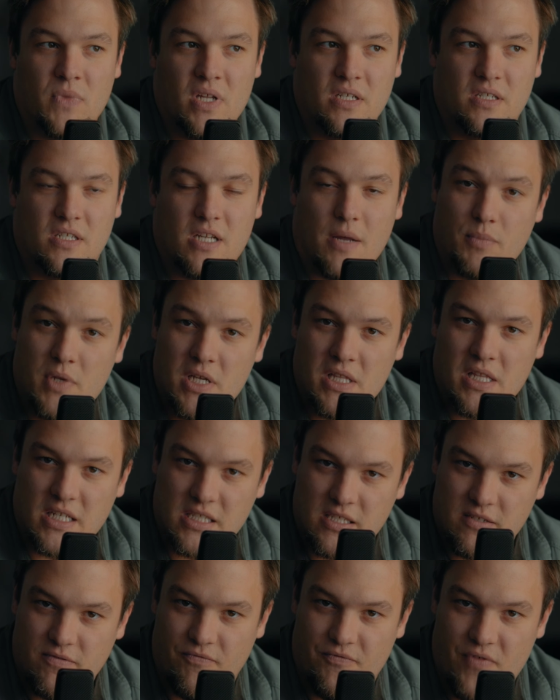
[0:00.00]
something
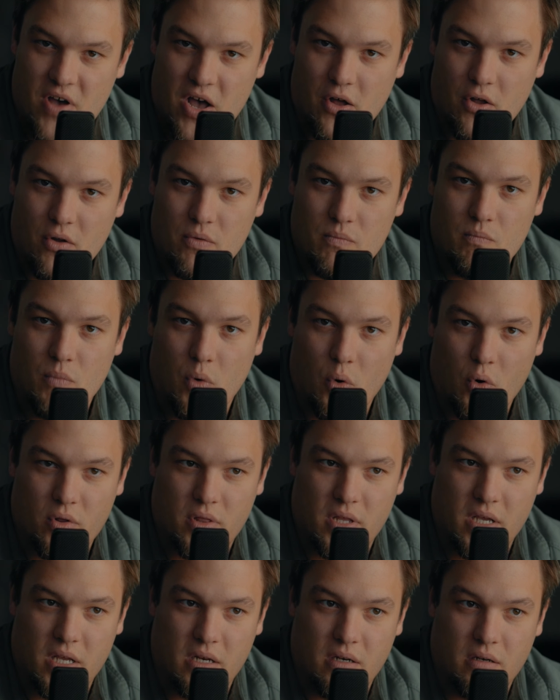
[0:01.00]
that's felt more
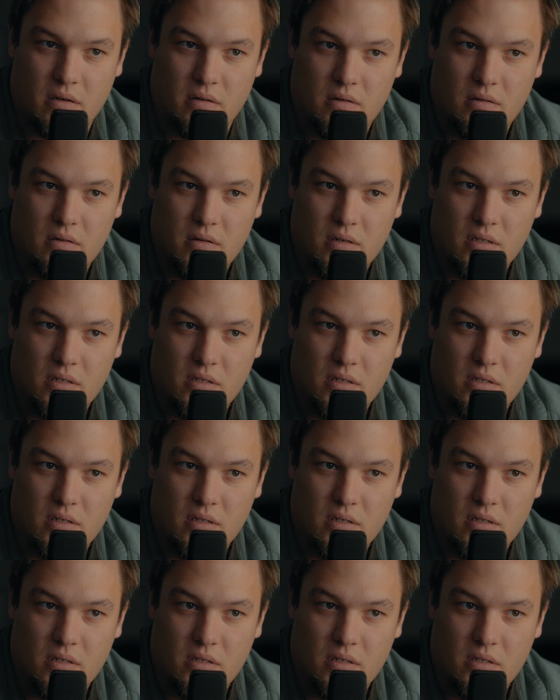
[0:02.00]
than